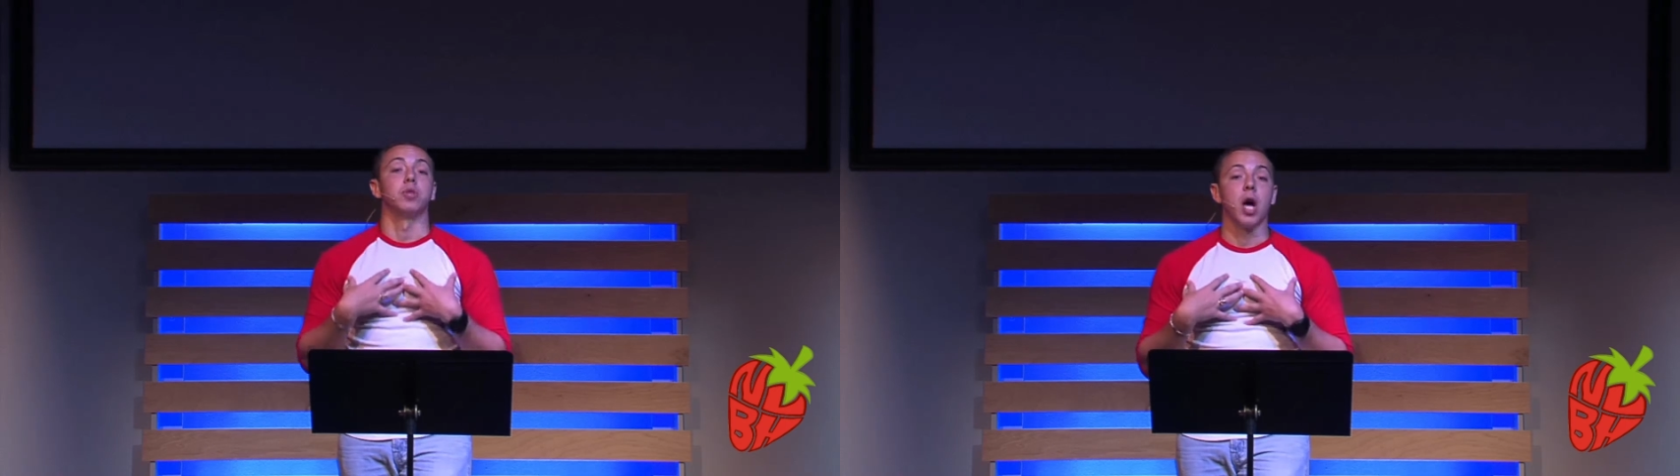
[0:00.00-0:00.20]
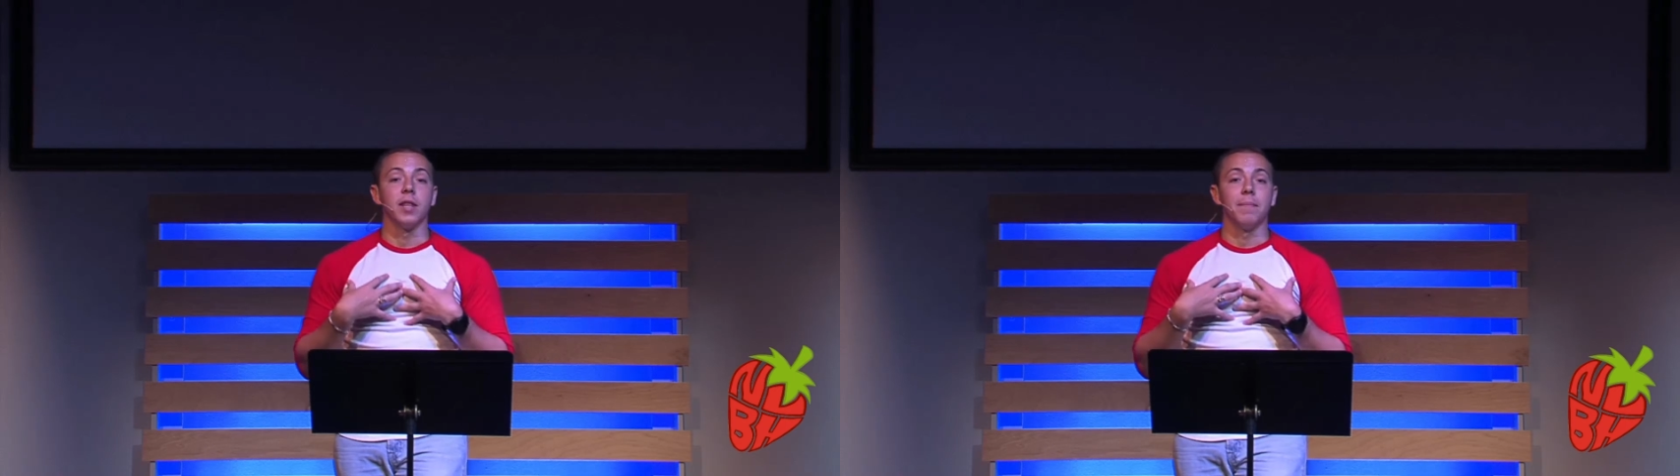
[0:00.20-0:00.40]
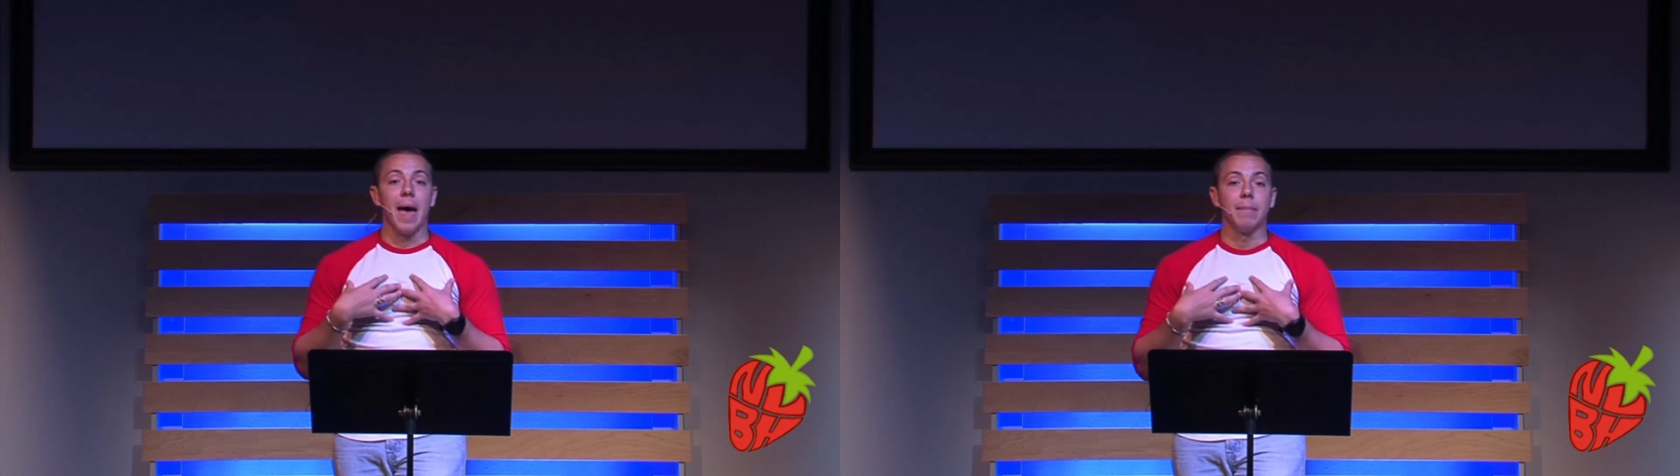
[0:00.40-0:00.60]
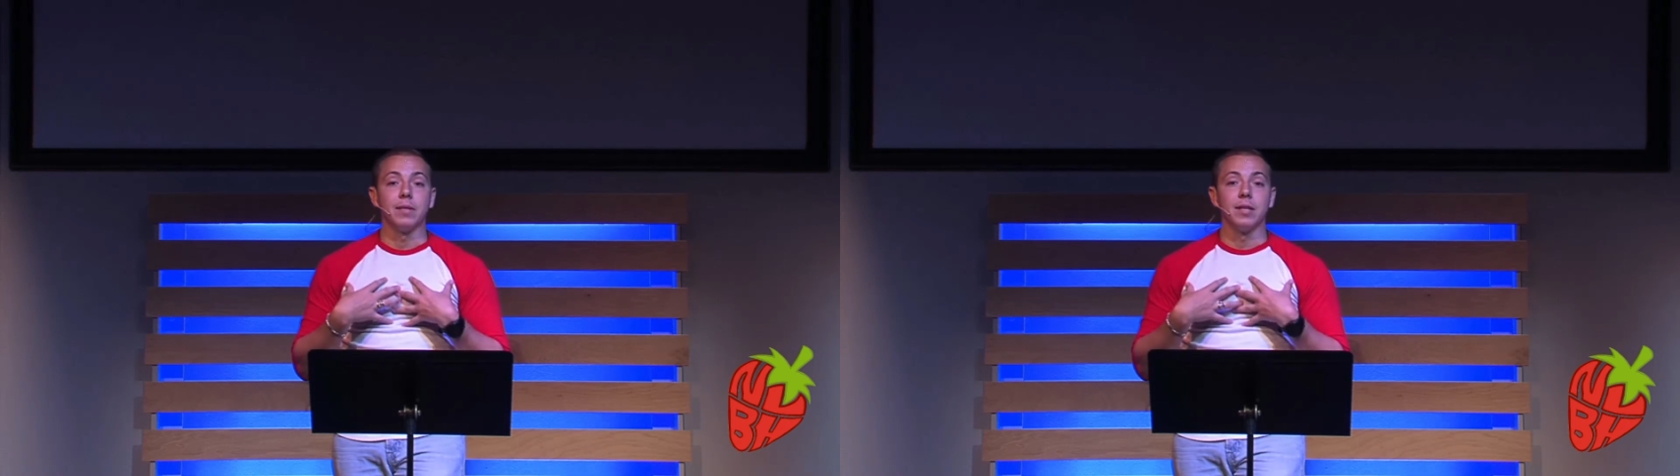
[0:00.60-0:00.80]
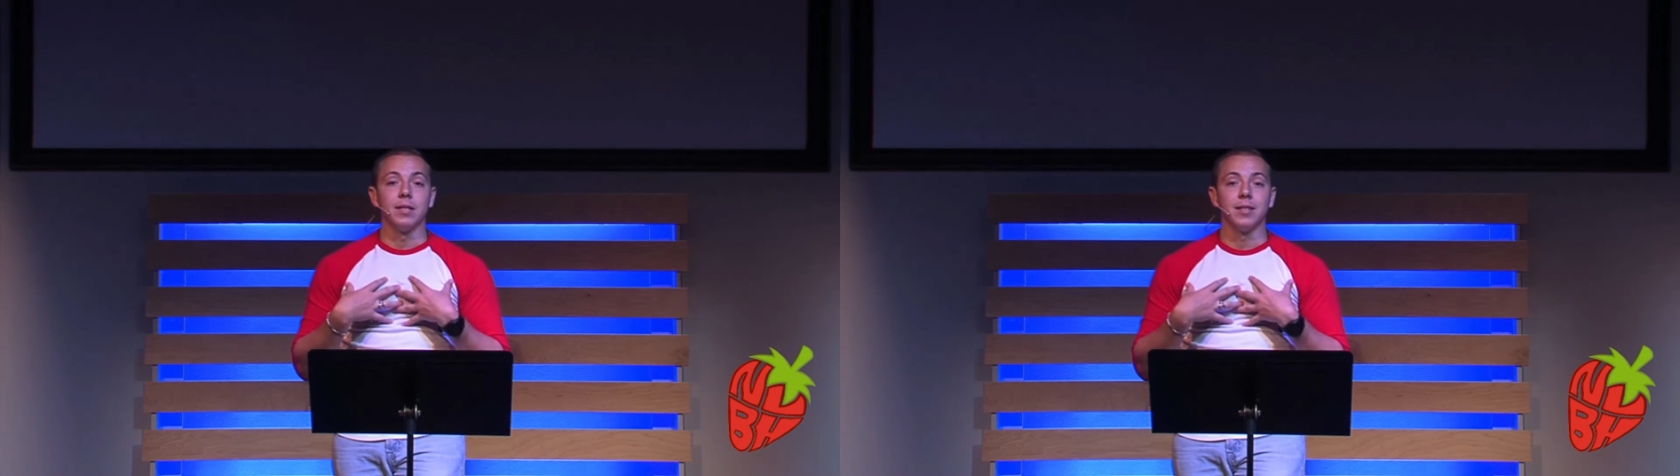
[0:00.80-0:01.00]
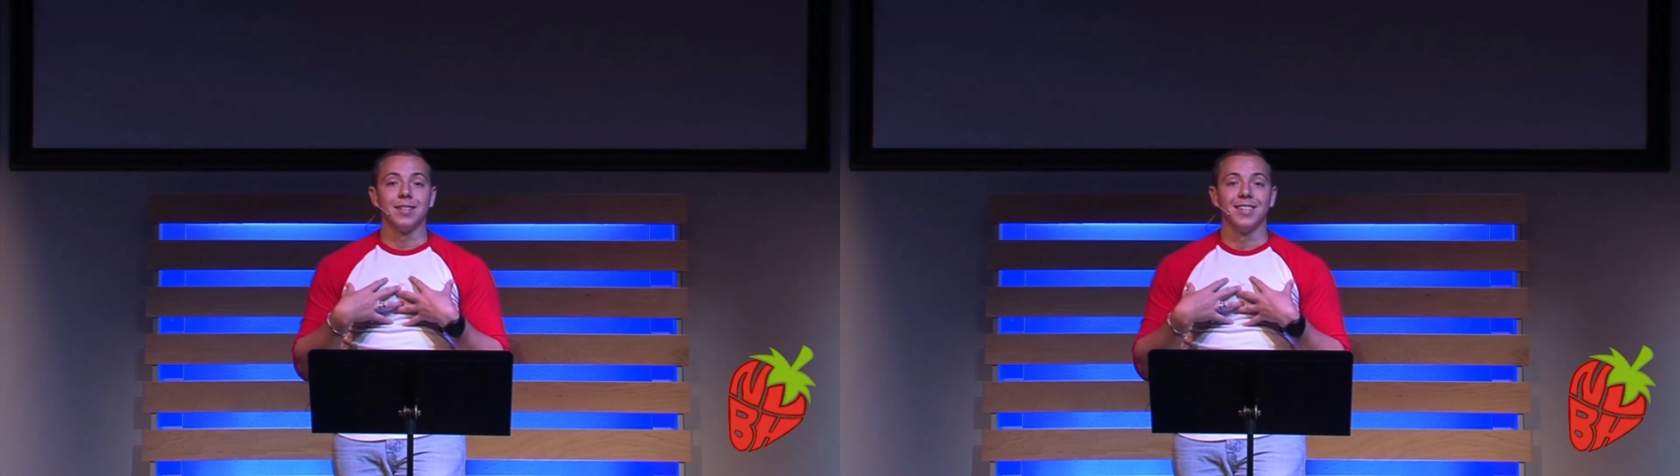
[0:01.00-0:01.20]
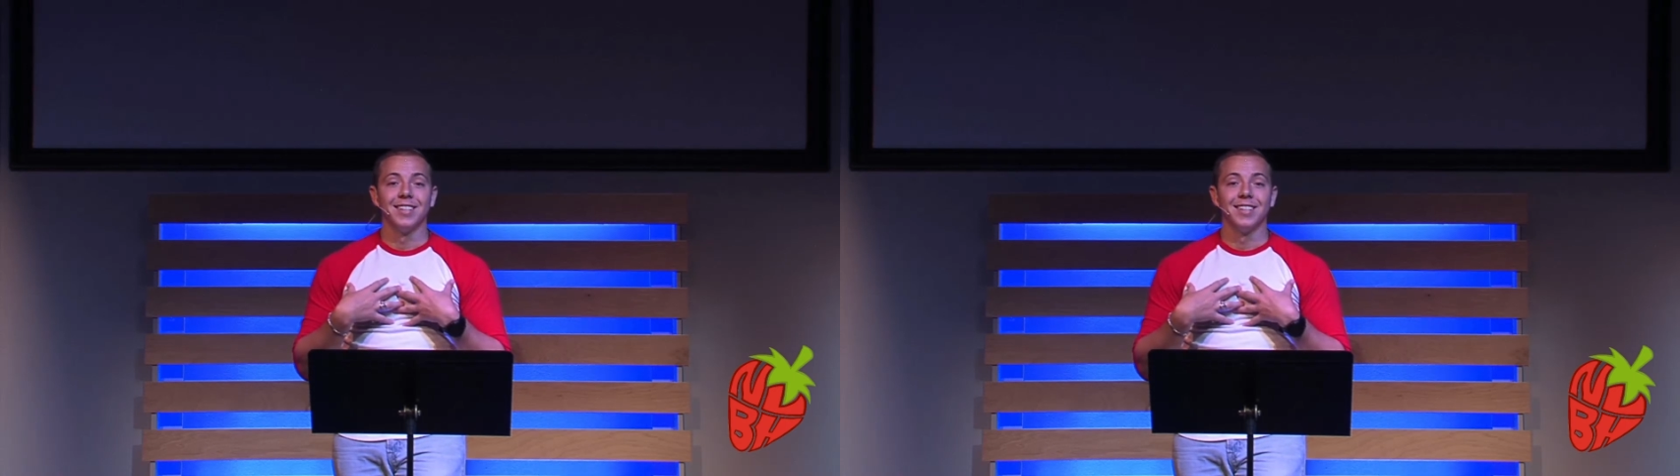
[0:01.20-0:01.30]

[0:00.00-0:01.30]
John the Baptist.